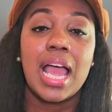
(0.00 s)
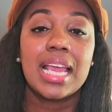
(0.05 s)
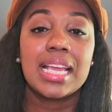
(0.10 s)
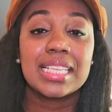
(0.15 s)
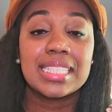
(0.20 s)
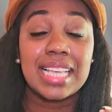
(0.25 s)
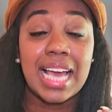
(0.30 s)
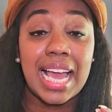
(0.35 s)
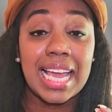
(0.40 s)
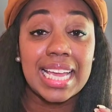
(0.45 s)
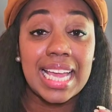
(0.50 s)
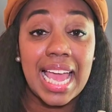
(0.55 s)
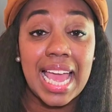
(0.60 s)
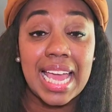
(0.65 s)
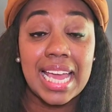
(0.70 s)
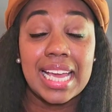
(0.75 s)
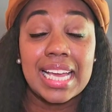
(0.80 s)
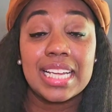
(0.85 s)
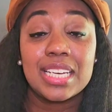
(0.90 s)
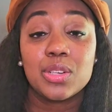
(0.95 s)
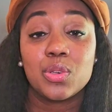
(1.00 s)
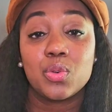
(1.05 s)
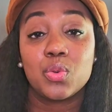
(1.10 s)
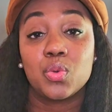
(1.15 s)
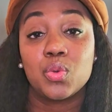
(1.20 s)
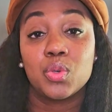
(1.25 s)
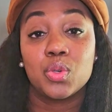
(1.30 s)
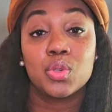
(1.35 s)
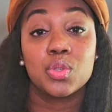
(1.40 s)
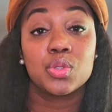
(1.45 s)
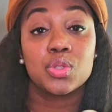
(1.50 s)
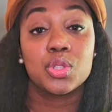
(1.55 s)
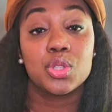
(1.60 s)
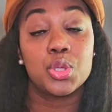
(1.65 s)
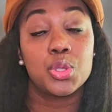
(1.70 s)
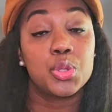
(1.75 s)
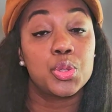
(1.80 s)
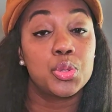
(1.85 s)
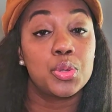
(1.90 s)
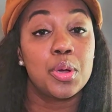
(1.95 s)
is I add oil
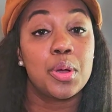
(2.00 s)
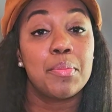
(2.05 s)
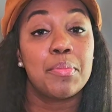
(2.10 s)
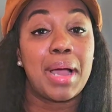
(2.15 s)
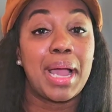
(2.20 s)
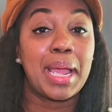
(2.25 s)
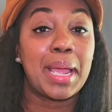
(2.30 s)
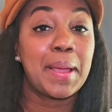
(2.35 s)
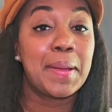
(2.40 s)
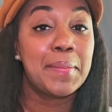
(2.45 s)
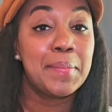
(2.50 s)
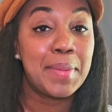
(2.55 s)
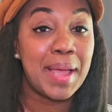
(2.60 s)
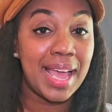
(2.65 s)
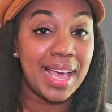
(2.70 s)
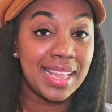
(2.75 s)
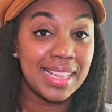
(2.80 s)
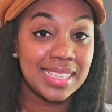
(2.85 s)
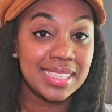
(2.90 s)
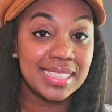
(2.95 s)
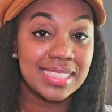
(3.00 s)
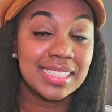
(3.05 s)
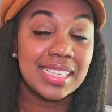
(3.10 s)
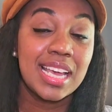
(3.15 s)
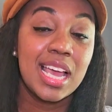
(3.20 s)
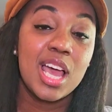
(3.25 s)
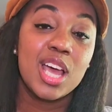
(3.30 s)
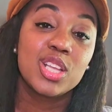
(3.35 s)
to my baths.